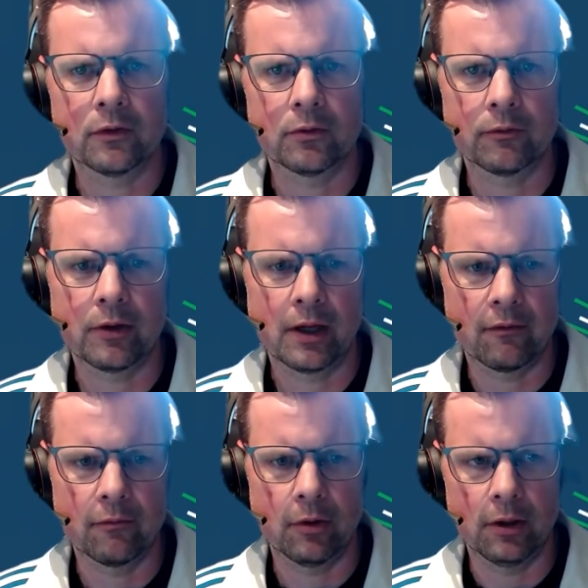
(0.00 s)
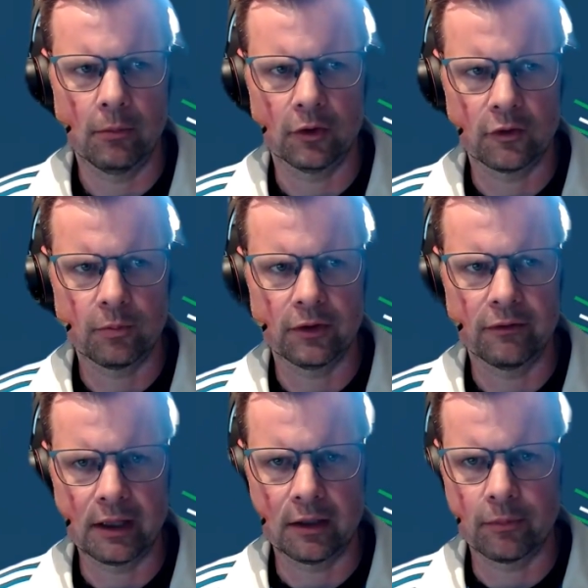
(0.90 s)
So if you have multiple
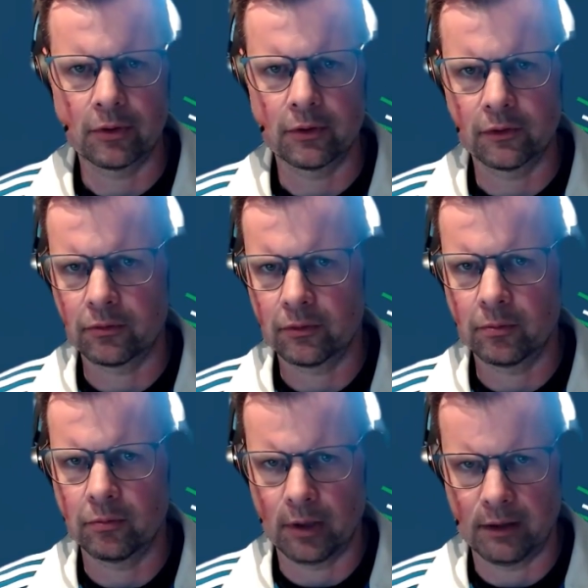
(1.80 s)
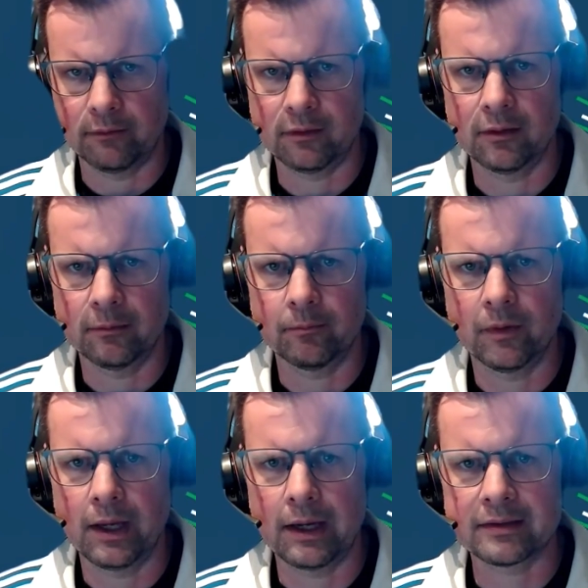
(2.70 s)
developers or has the
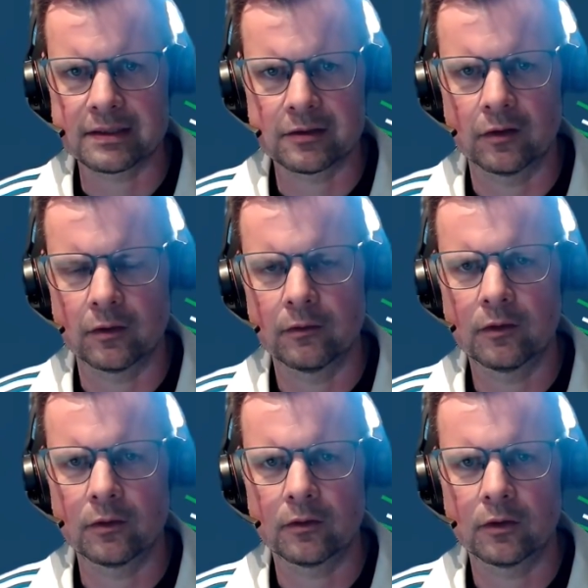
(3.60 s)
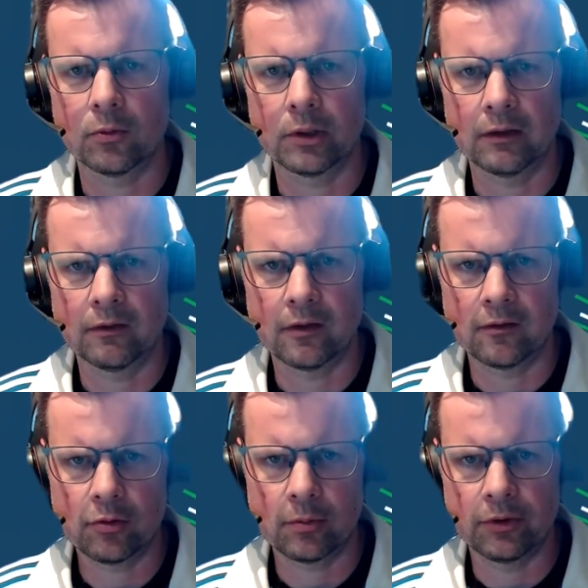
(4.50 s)
access to going into the
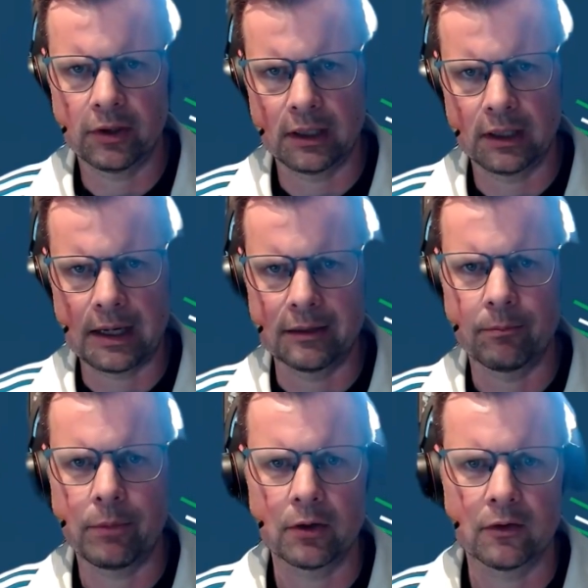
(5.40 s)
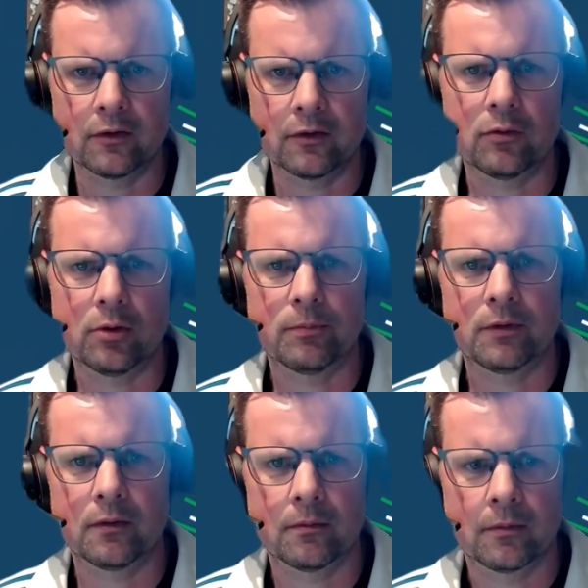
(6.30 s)
script, you can't hide parts of the script.